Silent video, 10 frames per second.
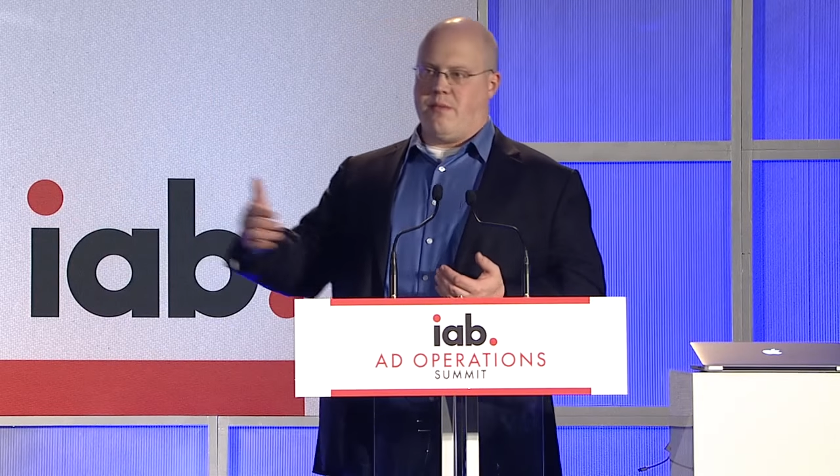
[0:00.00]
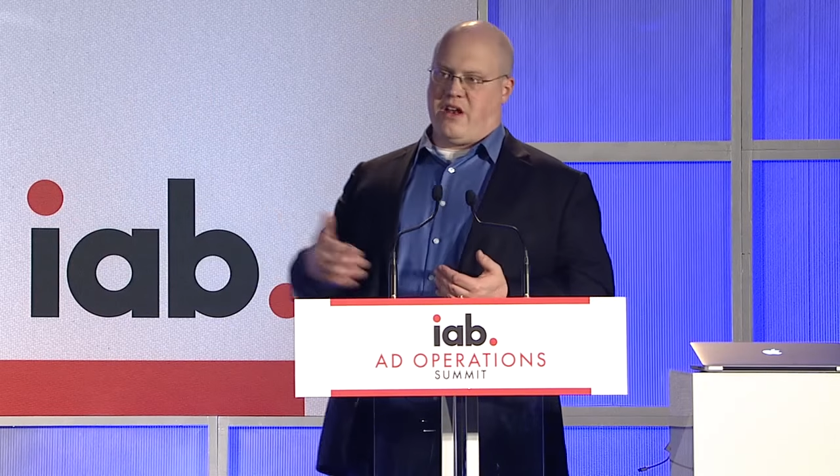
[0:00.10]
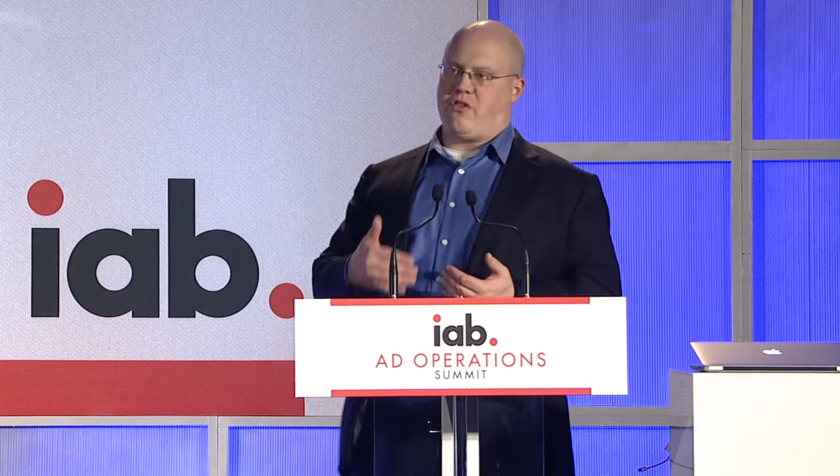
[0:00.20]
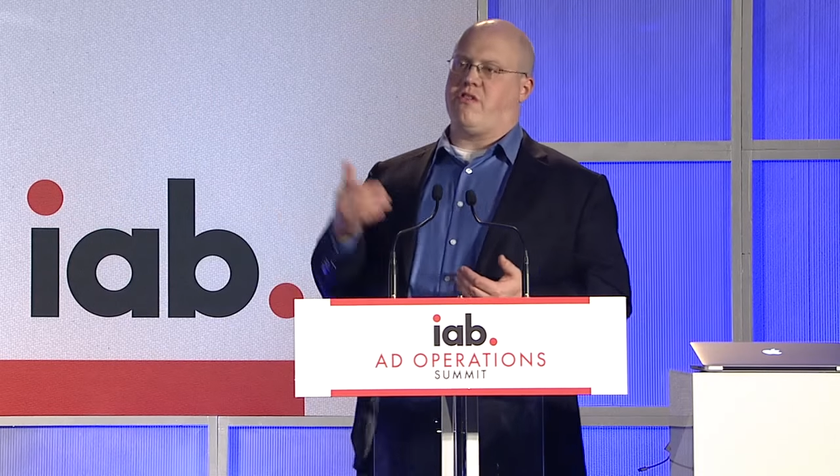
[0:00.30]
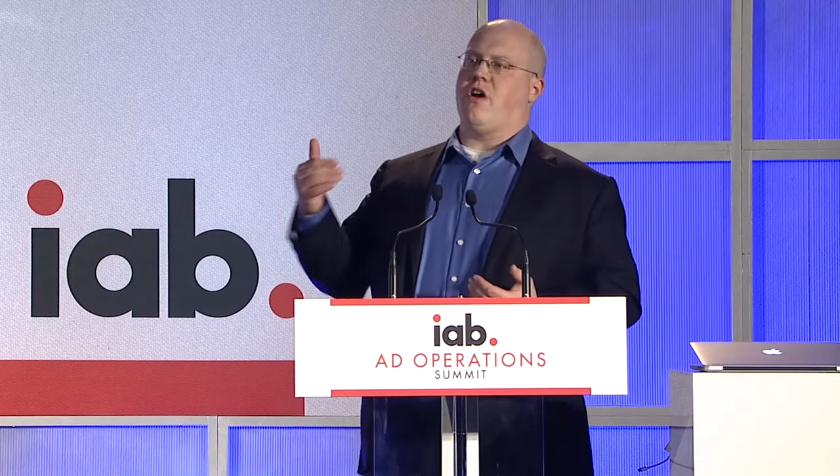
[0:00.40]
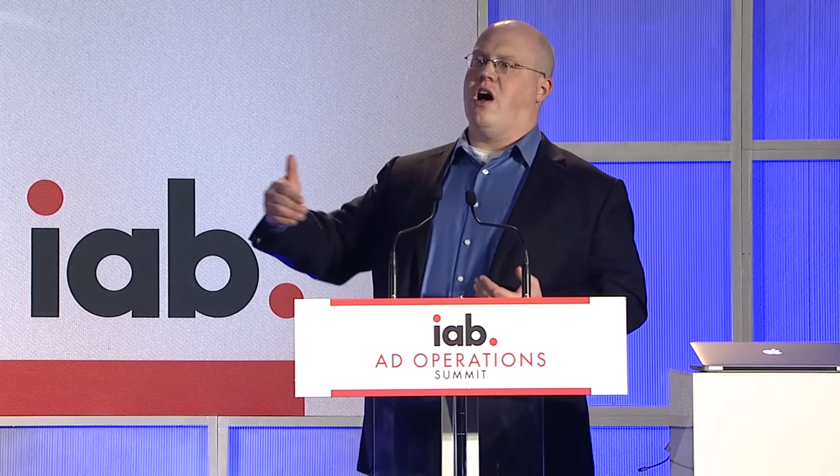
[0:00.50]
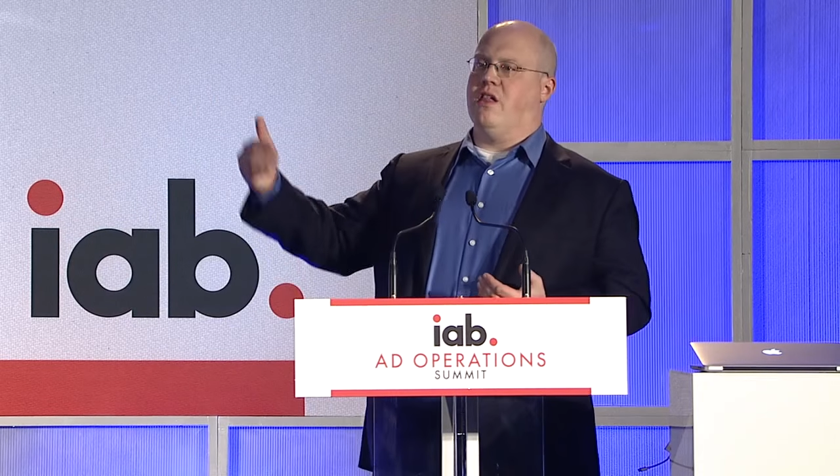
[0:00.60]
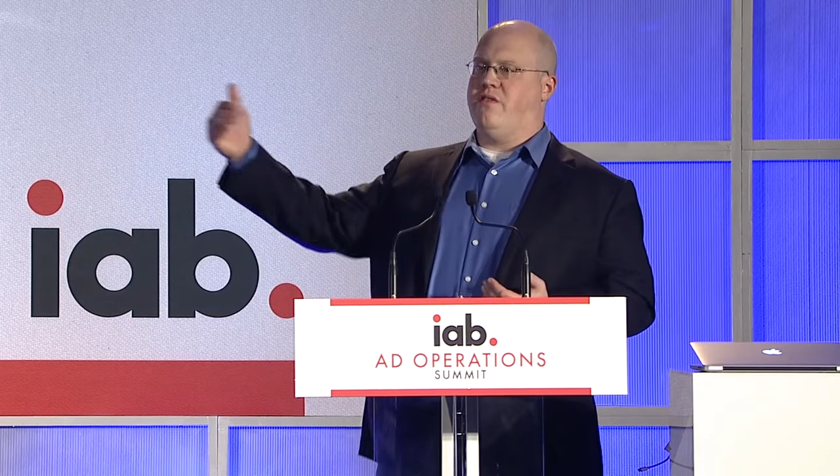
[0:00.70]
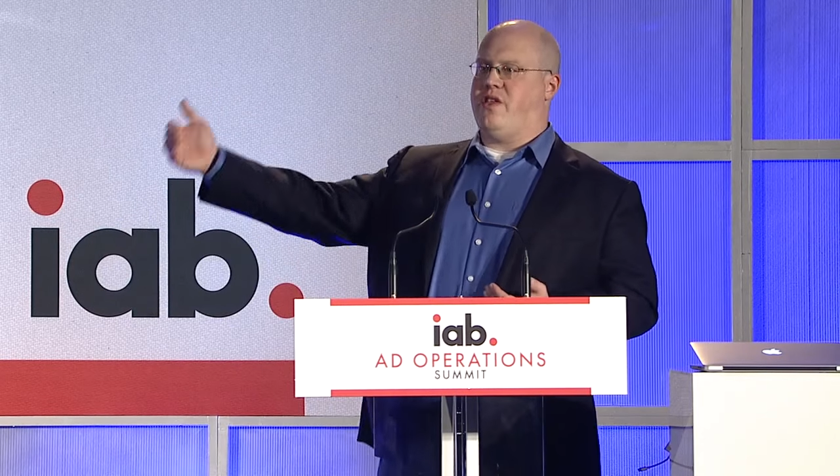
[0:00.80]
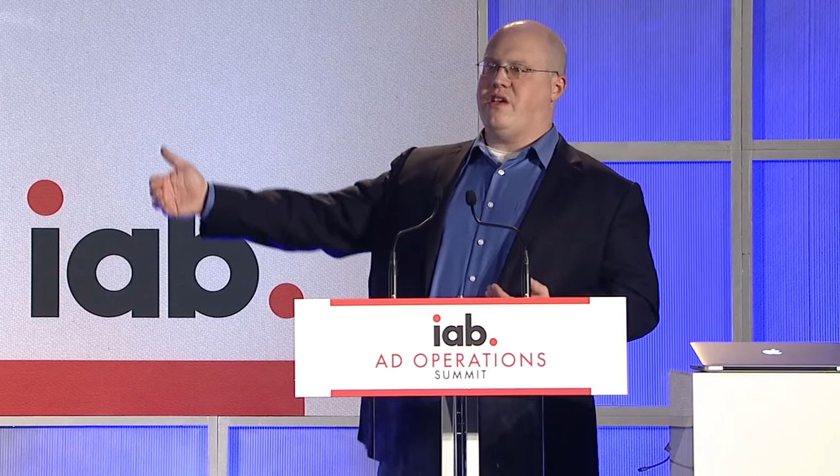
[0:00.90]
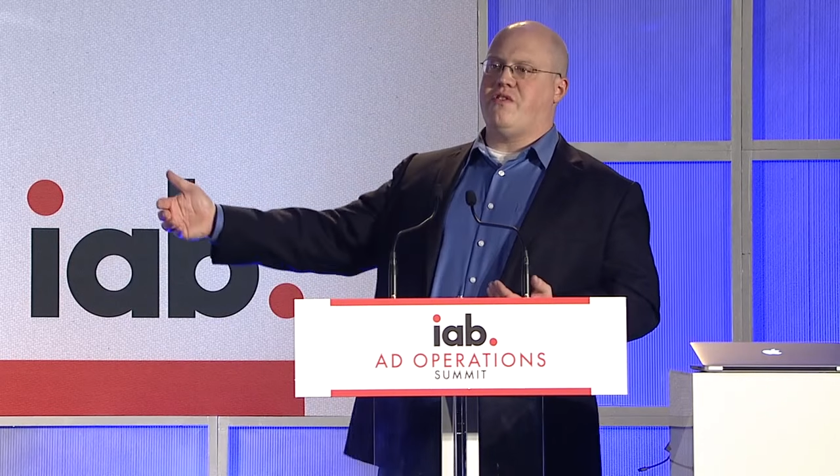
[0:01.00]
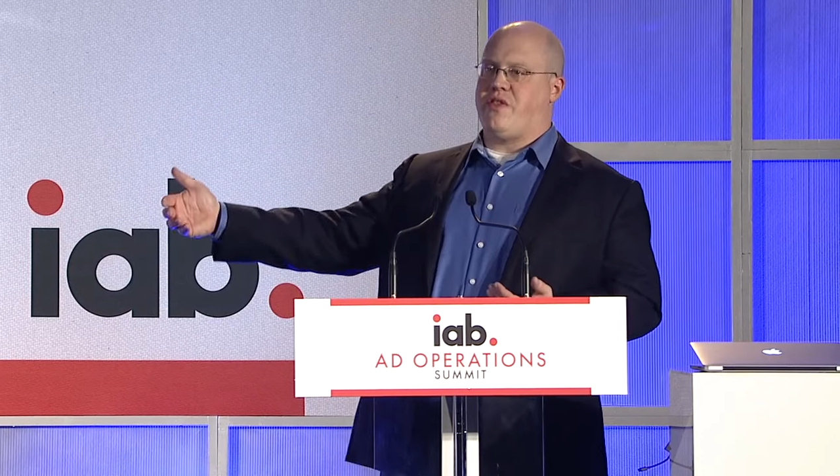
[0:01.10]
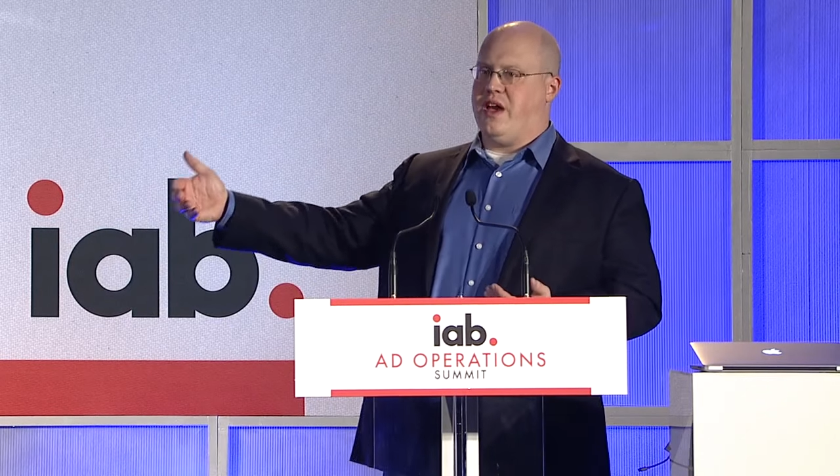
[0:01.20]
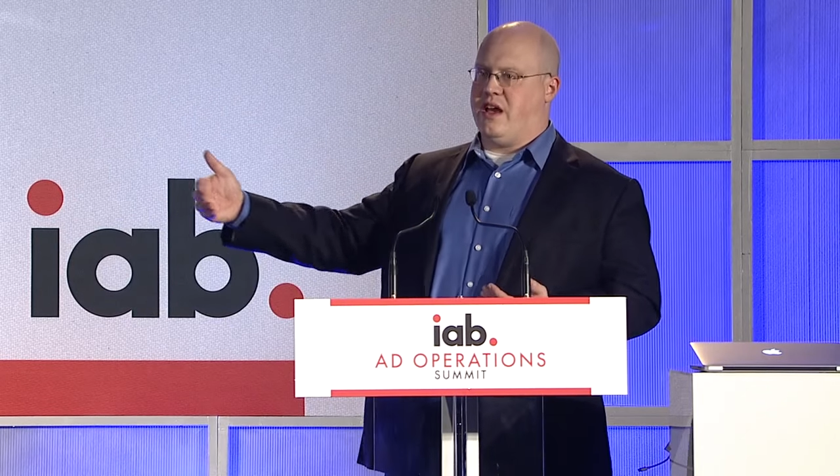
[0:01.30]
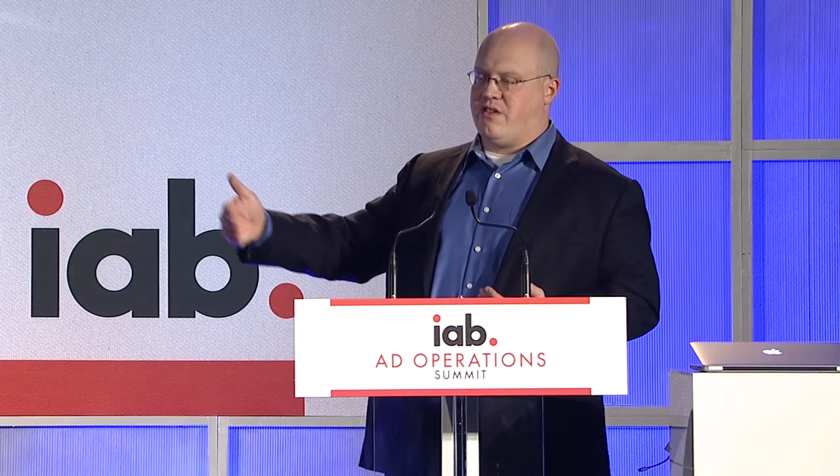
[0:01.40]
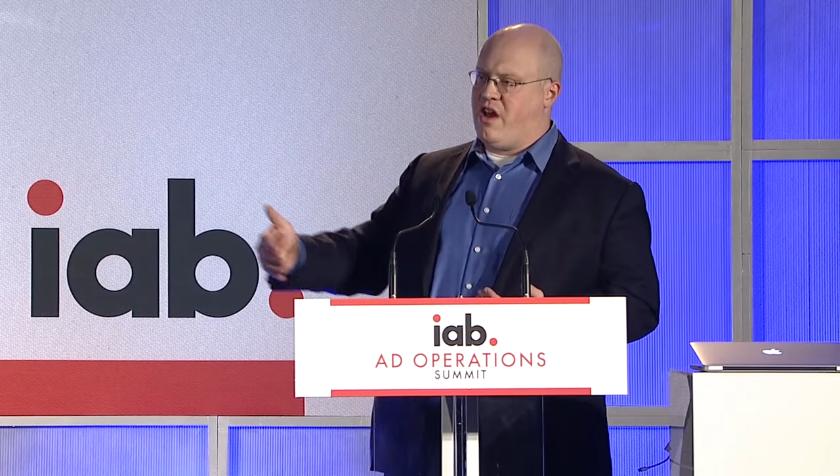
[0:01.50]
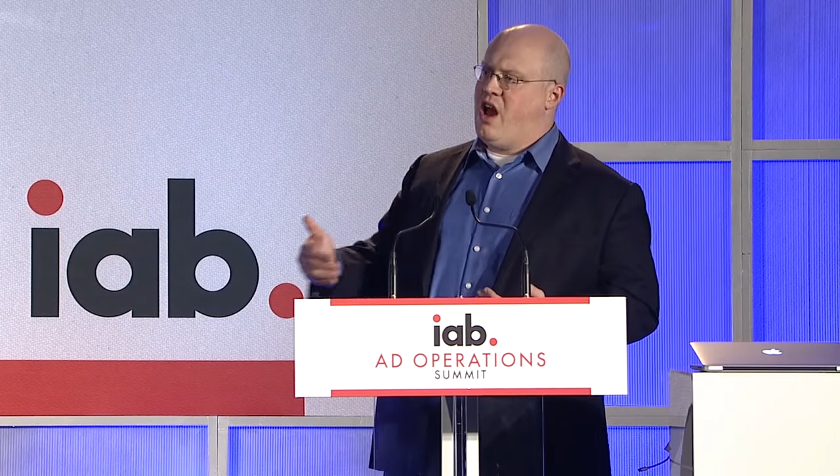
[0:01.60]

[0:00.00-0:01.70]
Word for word: metrics, all of these things